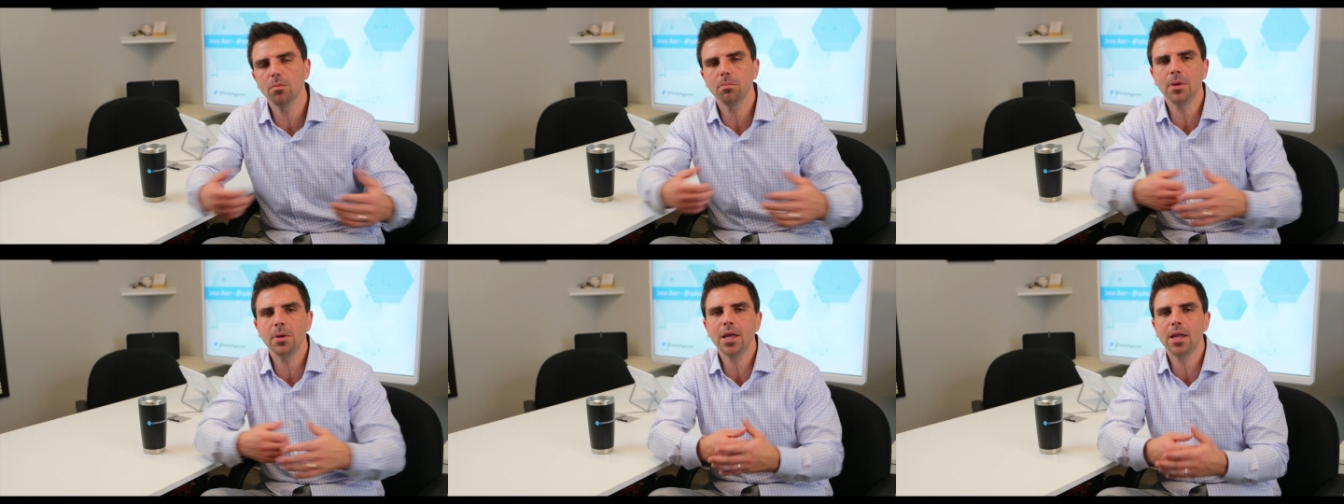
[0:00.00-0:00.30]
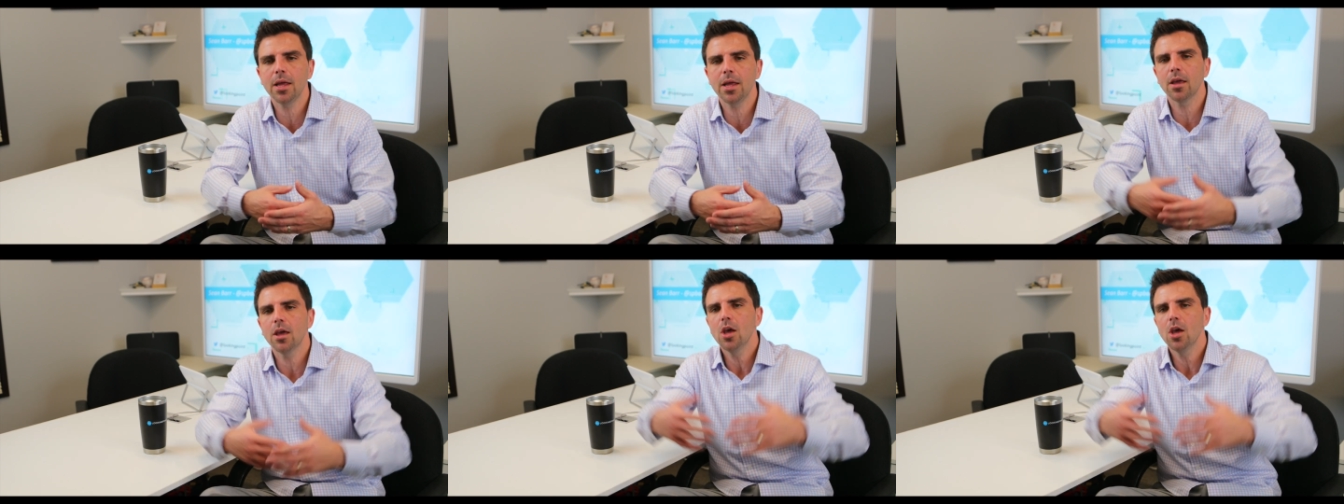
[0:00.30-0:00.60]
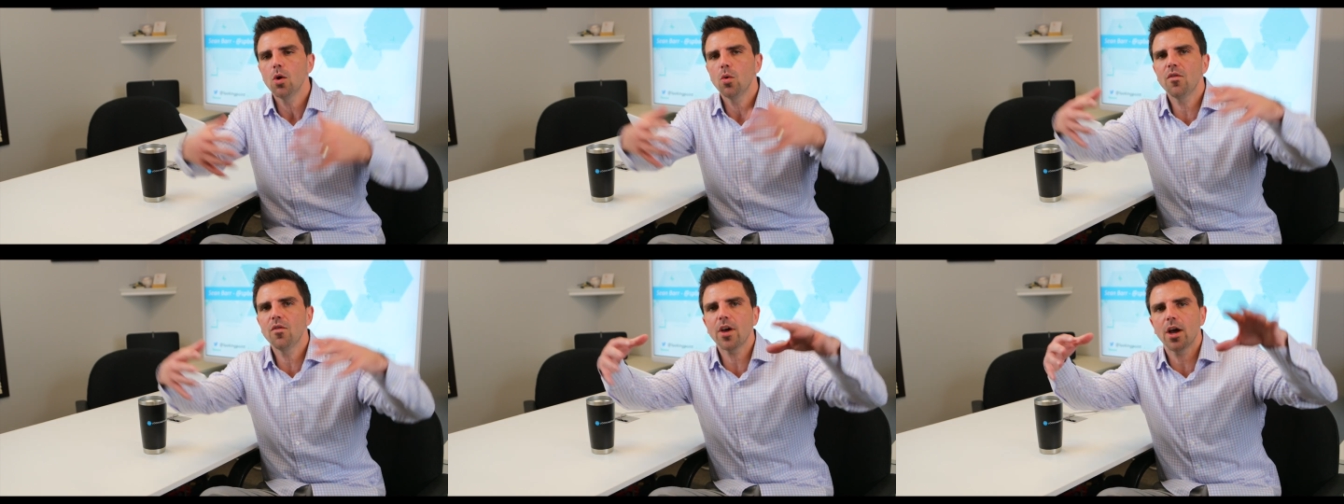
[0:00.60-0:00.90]
meaning
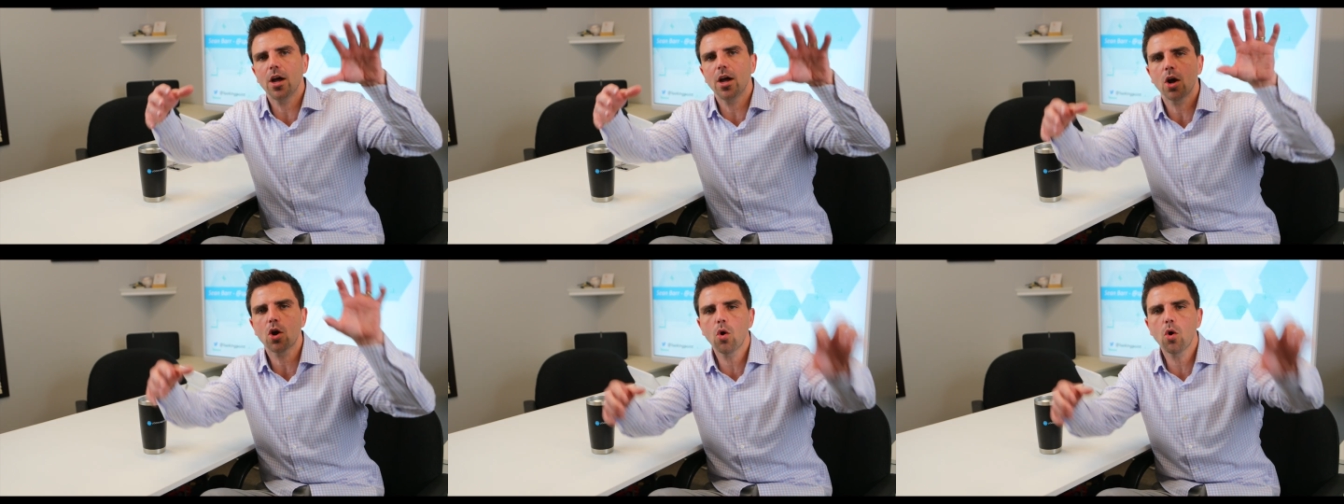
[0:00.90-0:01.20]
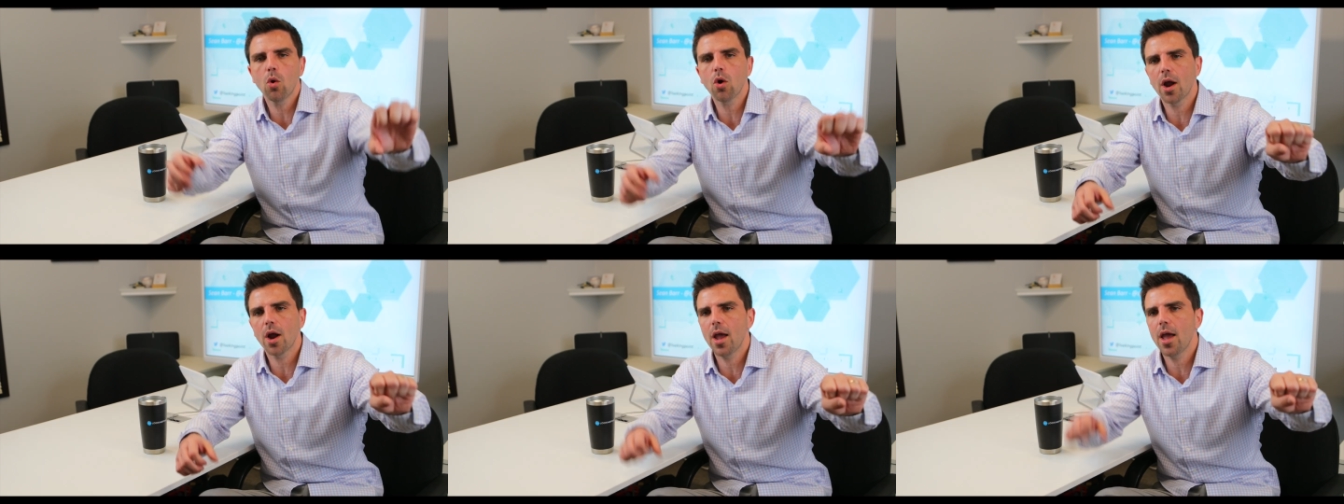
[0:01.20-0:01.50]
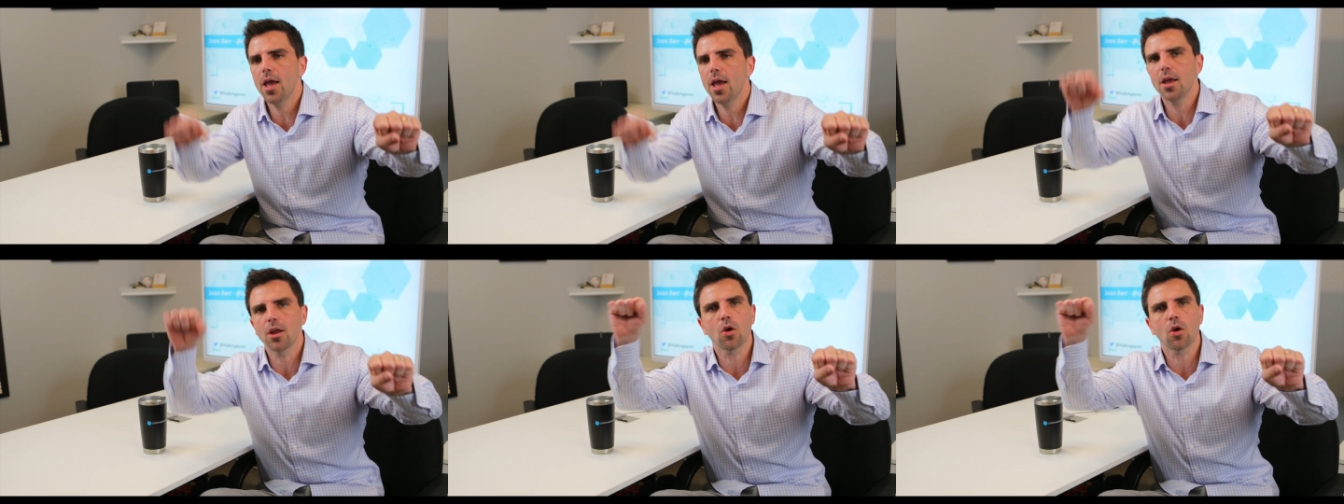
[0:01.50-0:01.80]
we've got a core
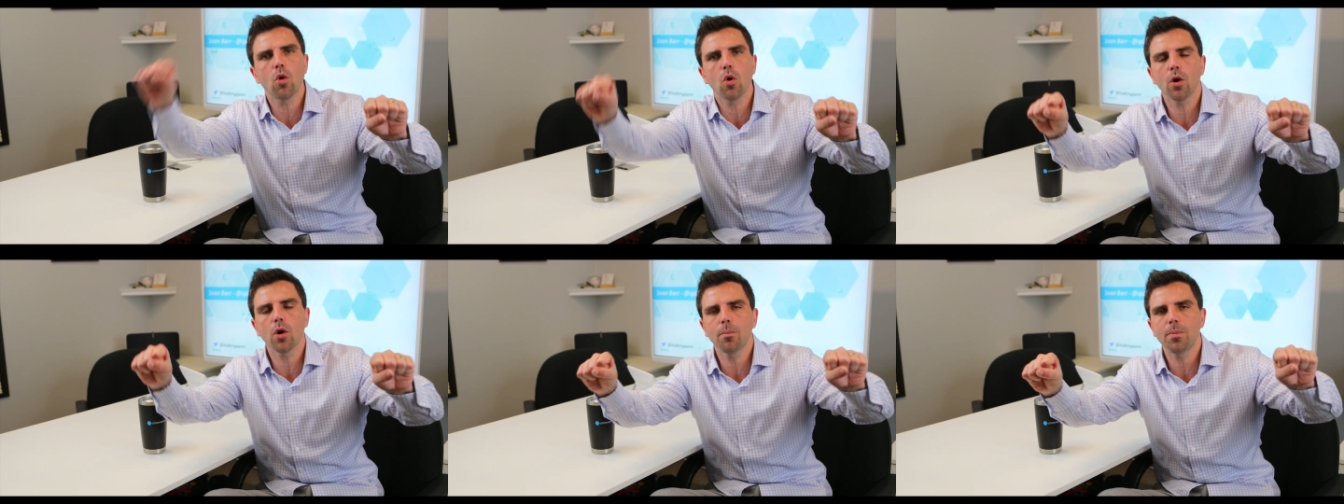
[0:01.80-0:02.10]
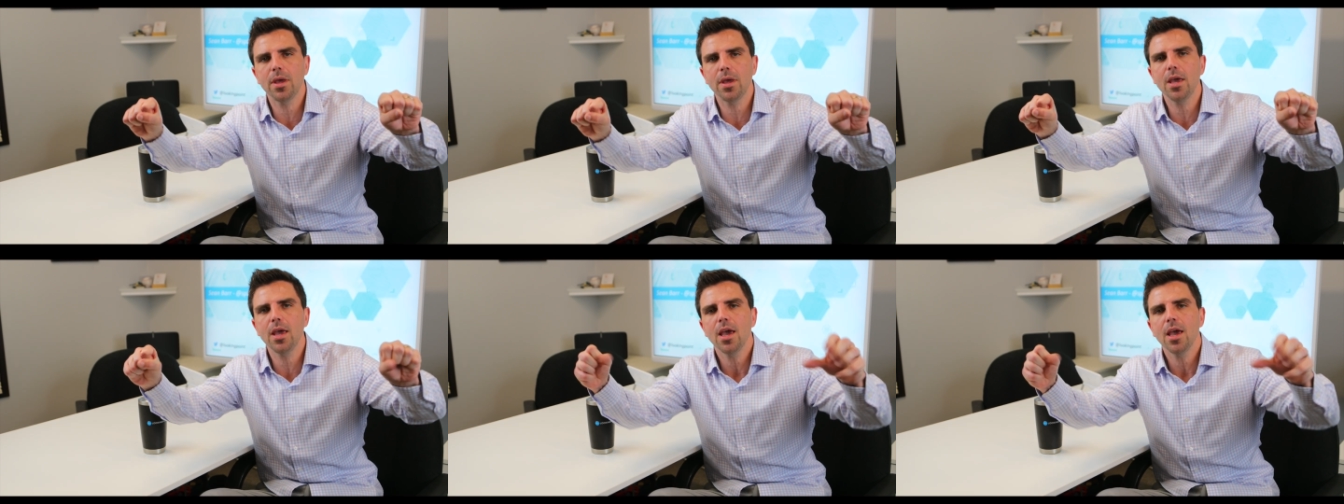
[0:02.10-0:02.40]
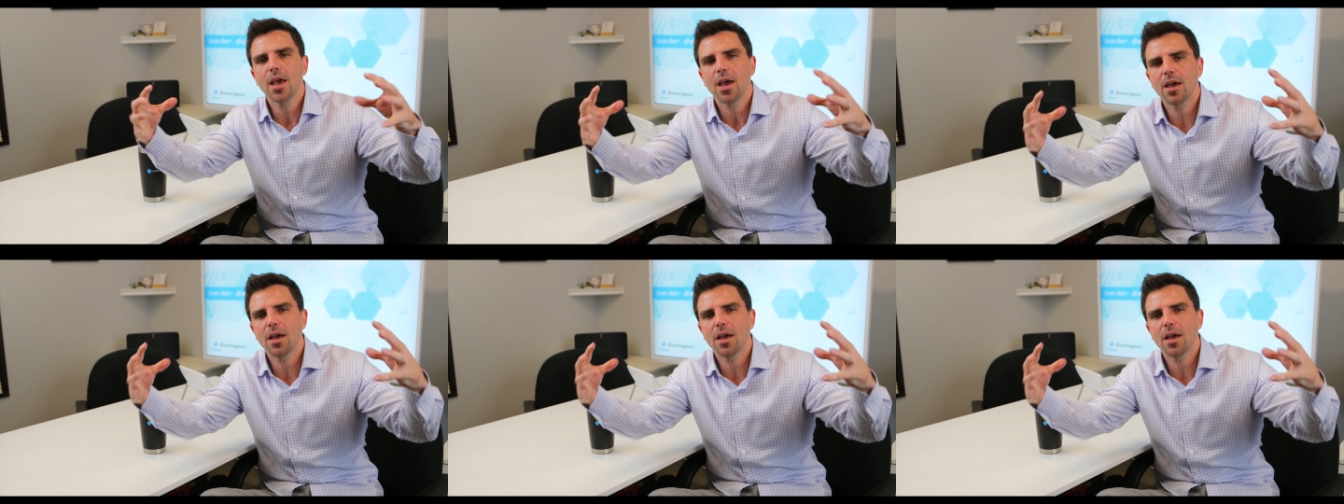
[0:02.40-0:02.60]
A and core B,